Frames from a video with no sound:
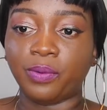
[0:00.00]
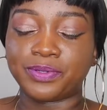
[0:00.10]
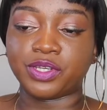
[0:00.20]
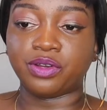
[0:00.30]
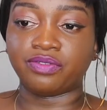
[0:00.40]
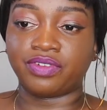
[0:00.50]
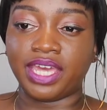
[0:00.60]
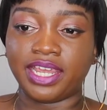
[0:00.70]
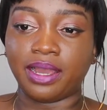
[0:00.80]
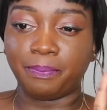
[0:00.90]
option of
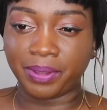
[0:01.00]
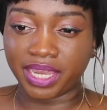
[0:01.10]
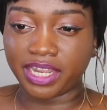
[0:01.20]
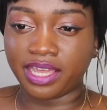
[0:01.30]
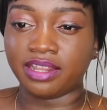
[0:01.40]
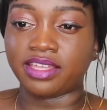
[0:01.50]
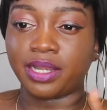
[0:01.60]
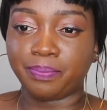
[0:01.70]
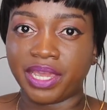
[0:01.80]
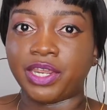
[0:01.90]
getting a penny, and
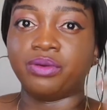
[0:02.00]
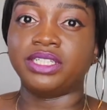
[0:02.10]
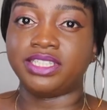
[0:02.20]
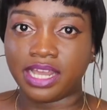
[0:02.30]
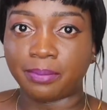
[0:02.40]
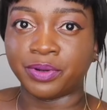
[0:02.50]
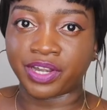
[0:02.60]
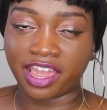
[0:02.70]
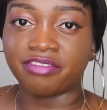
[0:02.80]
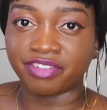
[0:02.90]
that penny was
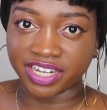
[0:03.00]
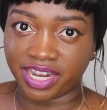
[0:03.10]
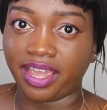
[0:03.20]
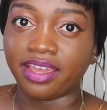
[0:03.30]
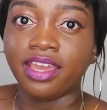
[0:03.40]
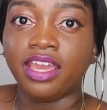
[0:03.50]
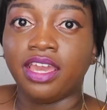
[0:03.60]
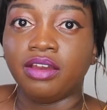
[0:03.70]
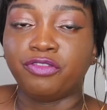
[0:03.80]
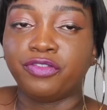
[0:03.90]
doubled every
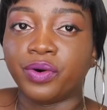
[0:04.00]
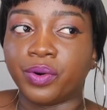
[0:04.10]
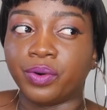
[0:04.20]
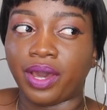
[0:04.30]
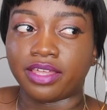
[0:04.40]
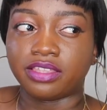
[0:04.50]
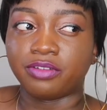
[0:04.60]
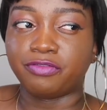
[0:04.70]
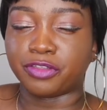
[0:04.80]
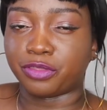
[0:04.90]
day for, I
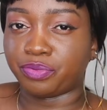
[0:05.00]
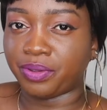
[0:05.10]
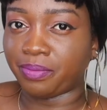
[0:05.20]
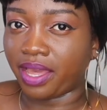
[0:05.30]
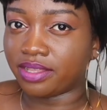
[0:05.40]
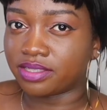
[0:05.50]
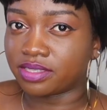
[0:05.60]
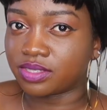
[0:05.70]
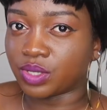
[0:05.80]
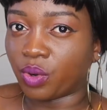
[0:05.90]
think, for 3
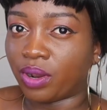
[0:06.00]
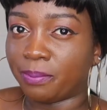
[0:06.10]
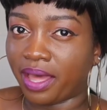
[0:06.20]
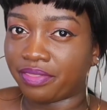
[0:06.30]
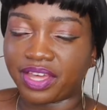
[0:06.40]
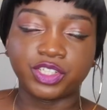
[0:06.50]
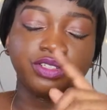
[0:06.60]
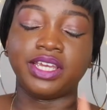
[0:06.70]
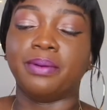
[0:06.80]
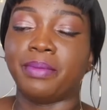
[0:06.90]
months or a month,
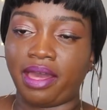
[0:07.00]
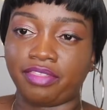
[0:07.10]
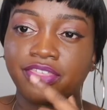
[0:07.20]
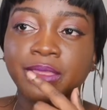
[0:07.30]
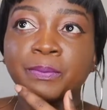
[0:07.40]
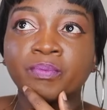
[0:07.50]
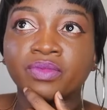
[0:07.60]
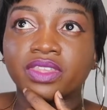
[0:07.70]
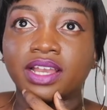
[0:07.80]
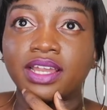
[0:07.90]
actually a month.
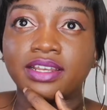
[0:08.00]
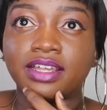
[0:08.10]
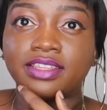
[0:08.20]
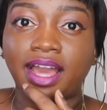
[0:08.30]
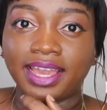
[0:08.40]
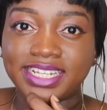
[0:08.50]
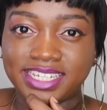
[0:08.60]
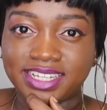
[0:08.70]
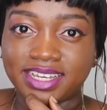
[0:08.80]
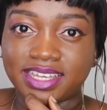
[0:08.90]
And the
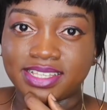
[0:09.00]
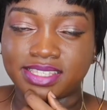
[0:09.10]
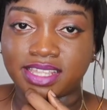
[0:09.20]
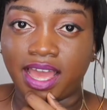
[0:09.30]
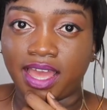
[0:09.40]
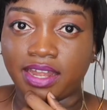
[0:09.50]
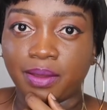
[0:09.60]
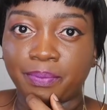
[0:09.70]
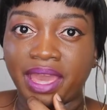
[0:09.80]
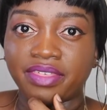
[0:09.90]
idea is
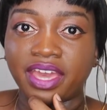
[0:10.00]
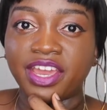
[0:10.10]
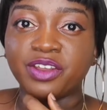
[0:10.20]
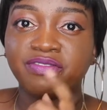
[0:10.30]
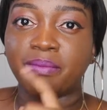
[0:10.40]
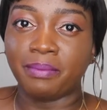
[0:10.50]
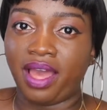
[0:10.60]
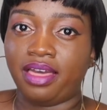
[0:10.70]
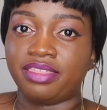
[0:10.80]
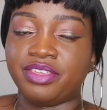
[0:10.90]
that by the end of a
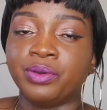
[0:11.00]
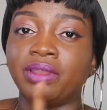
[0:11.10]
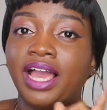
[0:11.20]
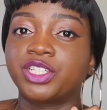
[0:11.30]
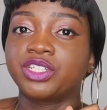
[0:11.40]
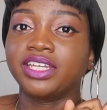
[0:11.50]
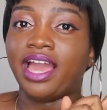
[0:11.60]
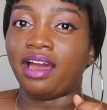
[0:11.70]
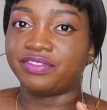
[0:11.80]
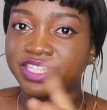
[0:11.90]
month, you'll actually
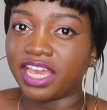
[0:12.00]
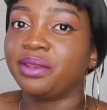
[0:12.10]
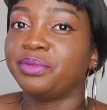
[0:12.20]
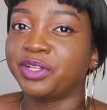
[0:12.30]
have $10